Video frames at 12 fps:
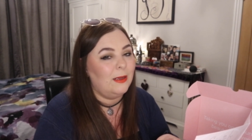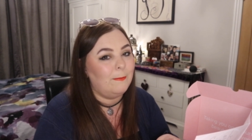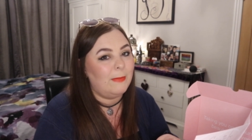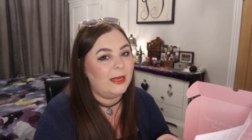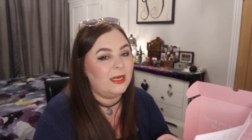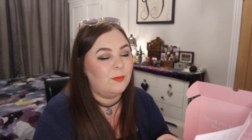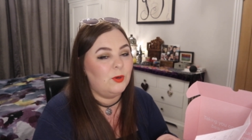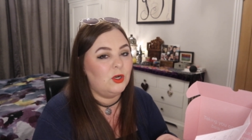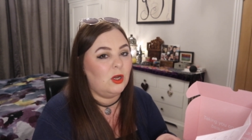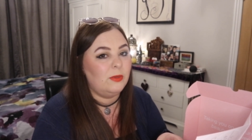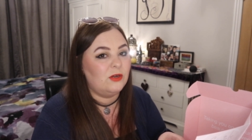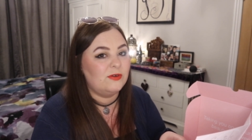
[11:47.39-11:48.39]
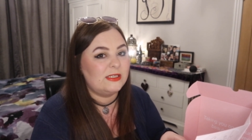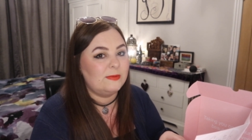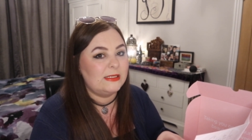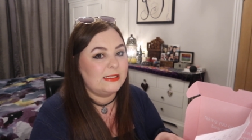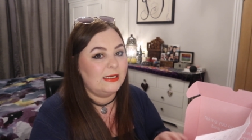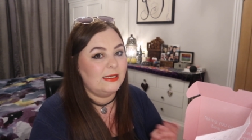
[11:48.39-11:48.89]
might I put it on my
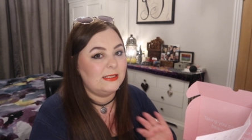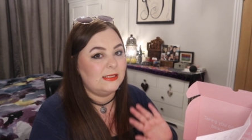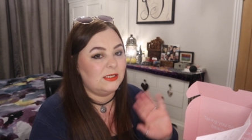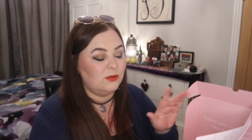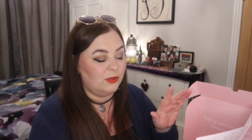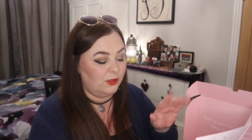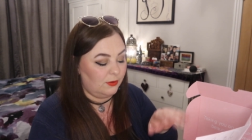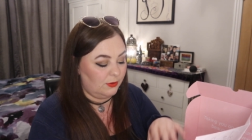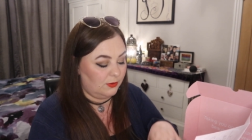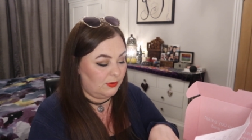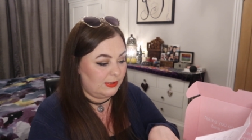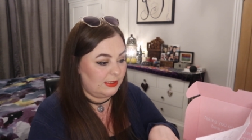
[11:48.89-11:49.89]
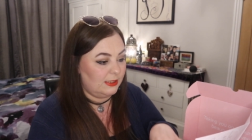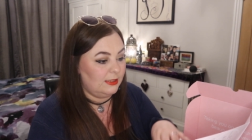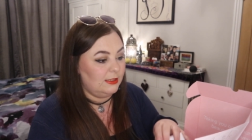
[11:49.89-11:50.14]
Christmas list? Who knows?